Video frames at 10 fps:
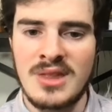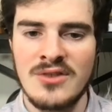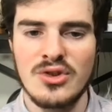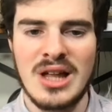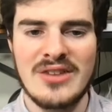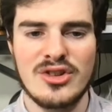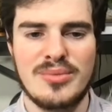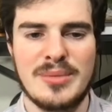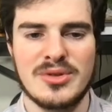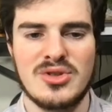for a lot of other
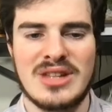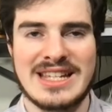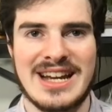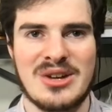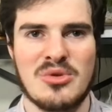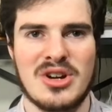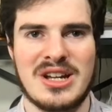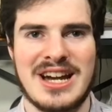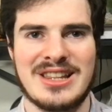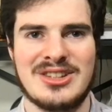people too, that's kind of where it
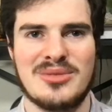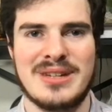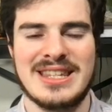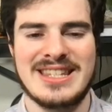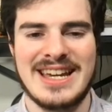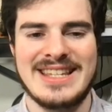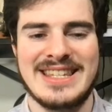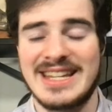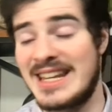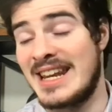got a little bit
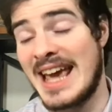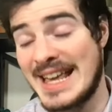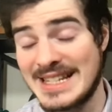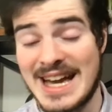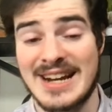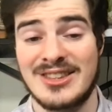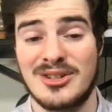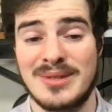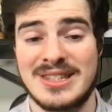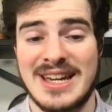dicey and has gotten a
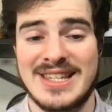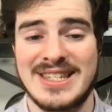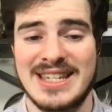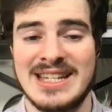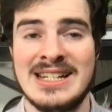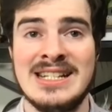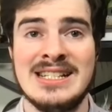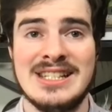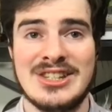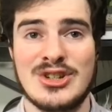little bit dicey
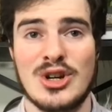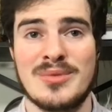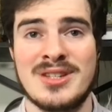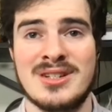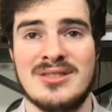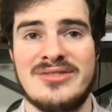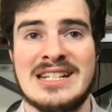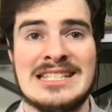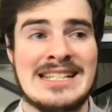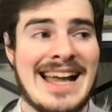in terms of
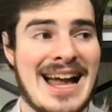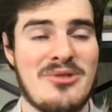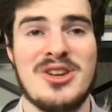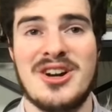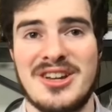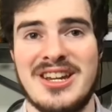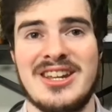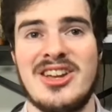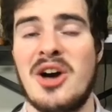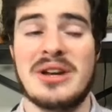how young can you go.